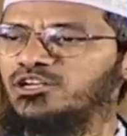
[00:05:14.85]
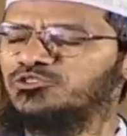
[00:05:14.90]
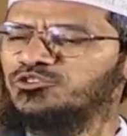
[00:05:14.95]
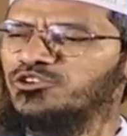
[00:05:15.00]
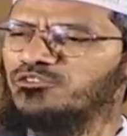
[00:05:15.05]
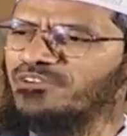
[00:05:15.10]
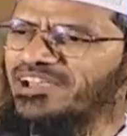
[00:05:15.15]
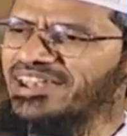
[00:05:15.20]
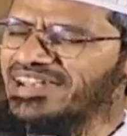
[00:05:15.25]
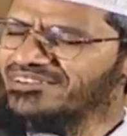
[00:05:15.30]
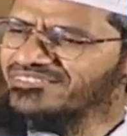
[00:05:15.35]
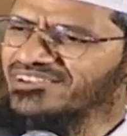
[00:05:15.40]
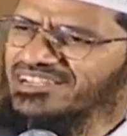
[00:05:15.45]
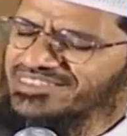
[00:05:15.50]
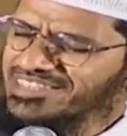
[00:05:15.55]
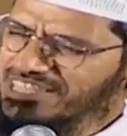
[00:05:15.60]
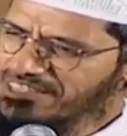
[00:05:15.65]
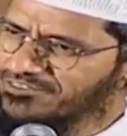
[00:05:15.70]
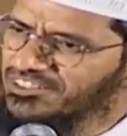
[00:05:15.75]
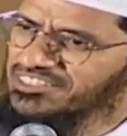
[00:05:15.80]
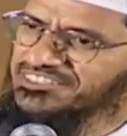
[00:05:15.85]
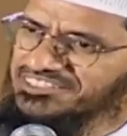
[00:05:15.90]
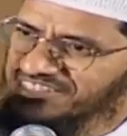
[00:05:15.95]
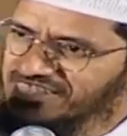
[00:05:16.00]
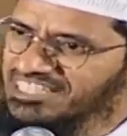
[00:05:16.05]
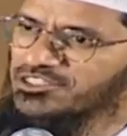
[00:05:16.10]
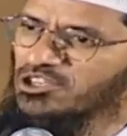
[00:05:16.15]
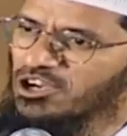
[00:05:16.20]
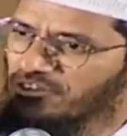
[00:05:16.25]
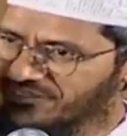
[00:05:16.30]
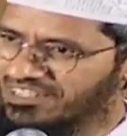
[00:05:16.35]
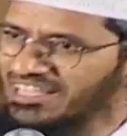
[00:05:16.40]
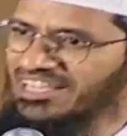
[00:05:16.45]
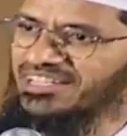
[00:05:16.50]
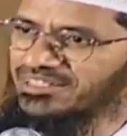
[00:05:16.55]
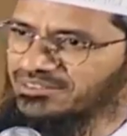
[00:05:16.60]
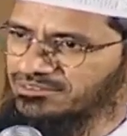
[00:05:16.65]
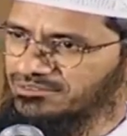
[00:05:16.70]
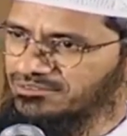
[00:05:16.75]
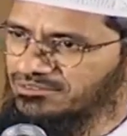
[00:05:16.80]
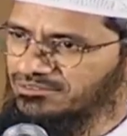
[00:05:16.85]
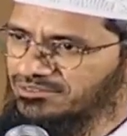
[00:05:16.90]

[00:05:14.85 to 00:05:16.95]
So whenever these verses are there of killing,